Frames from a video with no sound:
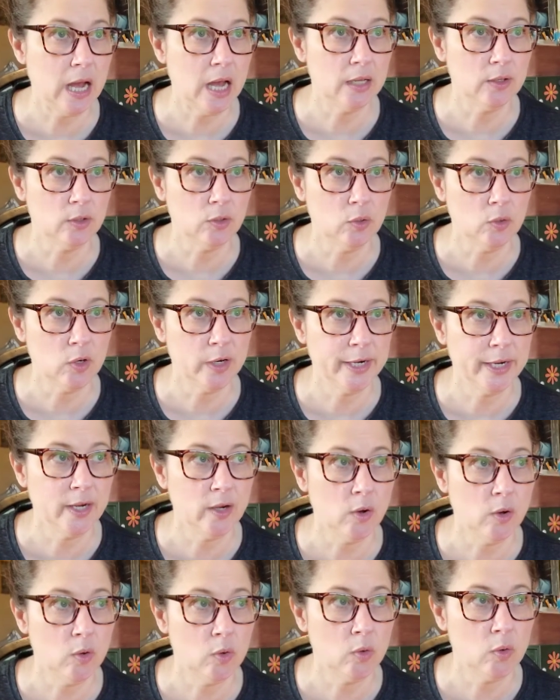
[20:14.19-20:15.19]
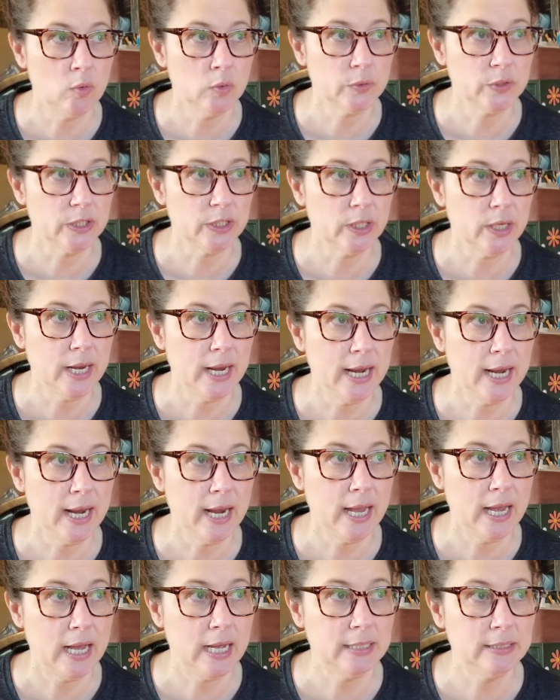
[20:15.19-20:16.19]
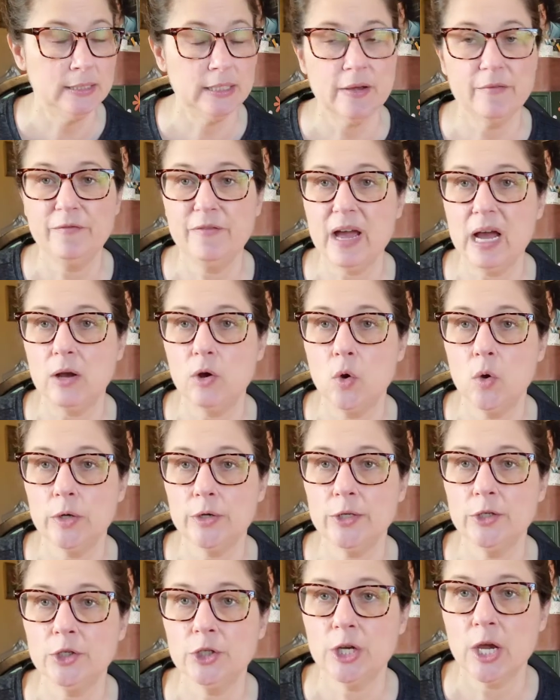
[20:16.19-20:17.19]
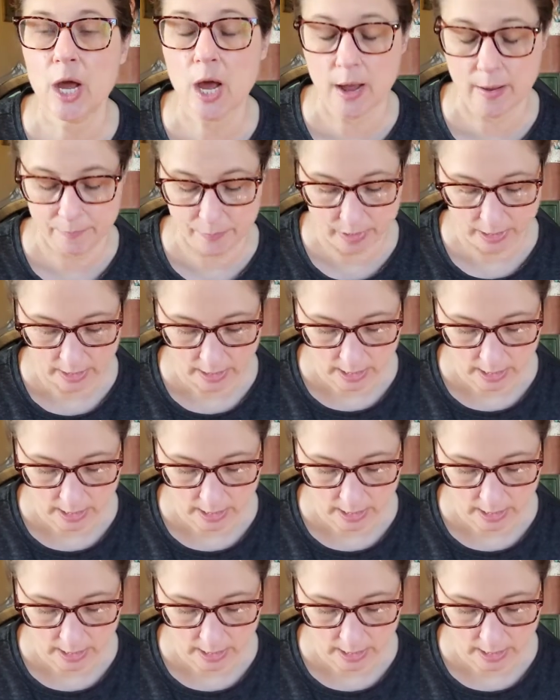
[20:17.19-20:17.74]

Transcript: Lori Holt and Fat Quarter Shop